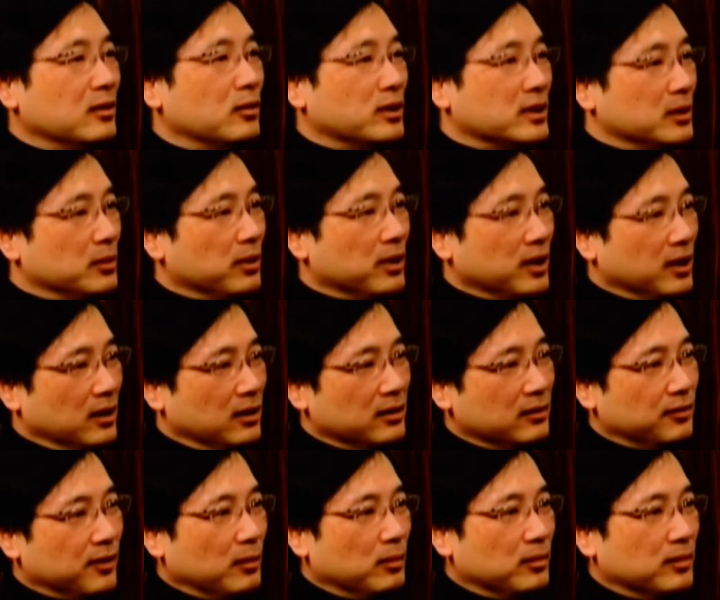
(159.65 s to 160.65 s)
What do we
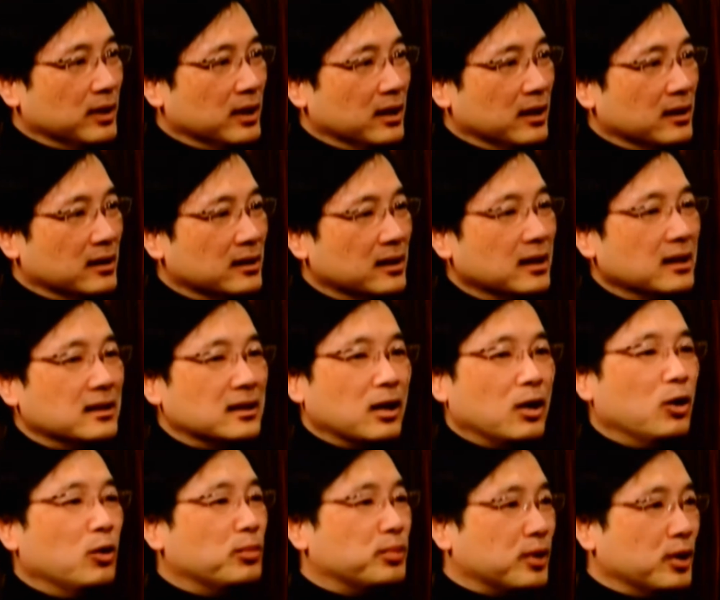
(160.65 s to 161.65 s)
learn from the
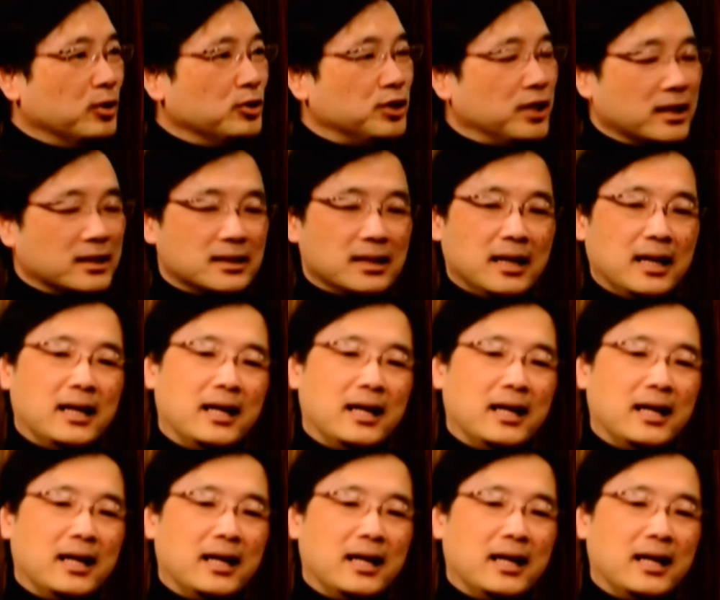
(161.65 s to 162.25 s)
whole project?